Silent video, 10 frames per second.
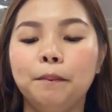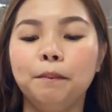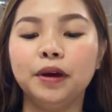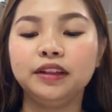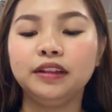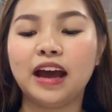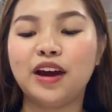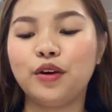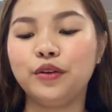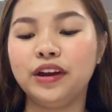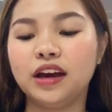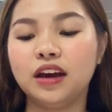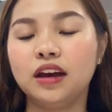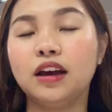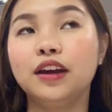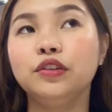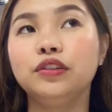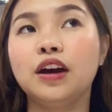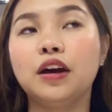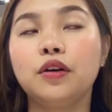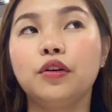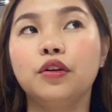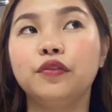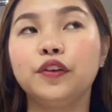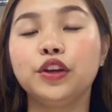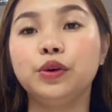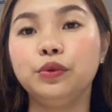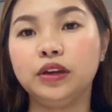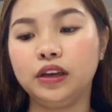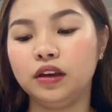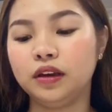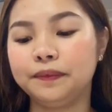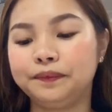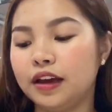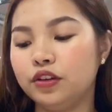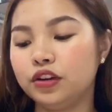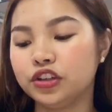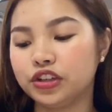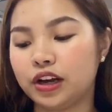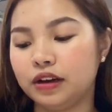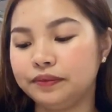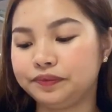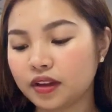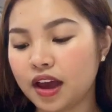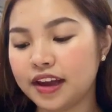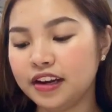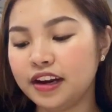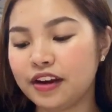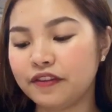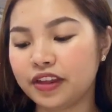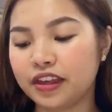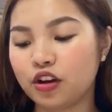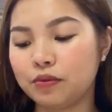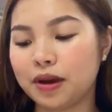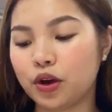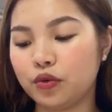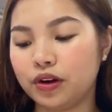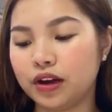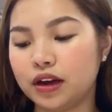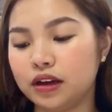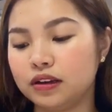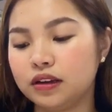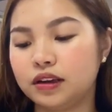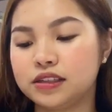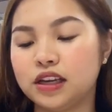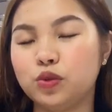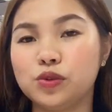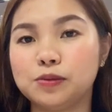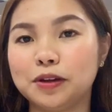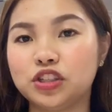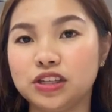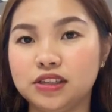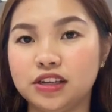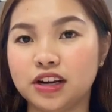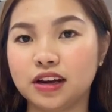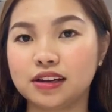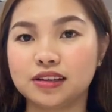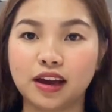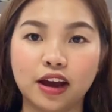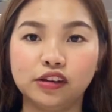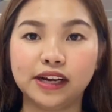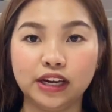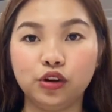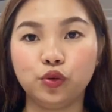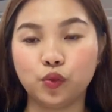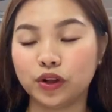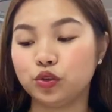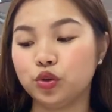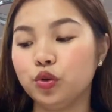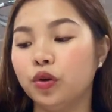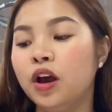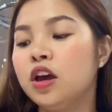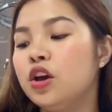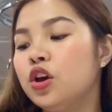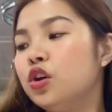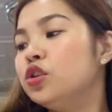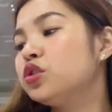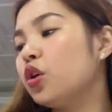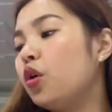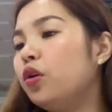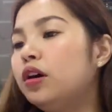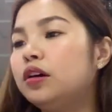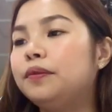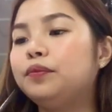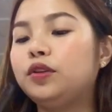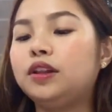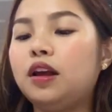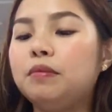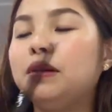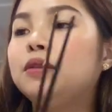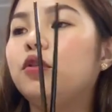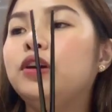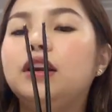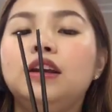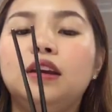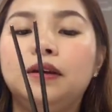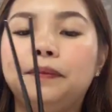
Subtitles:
But now na, ano na ako, for uni, ano na siya. I did everything on my own na. Kasi it was much easier kasi I already knew what to do. So, wait lang, but oily.